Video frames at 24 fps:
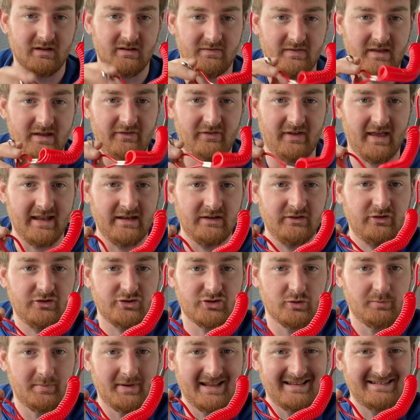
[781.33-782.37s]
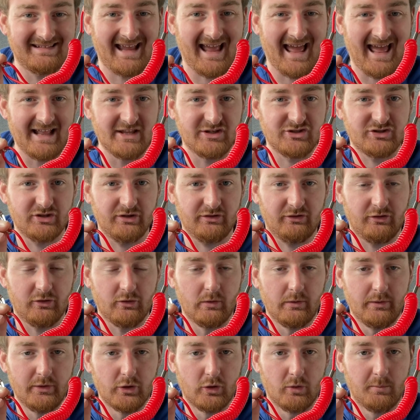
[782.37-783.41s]
This end should be attached to
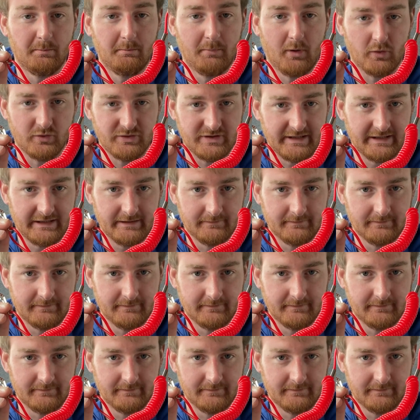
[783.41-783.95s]
your body.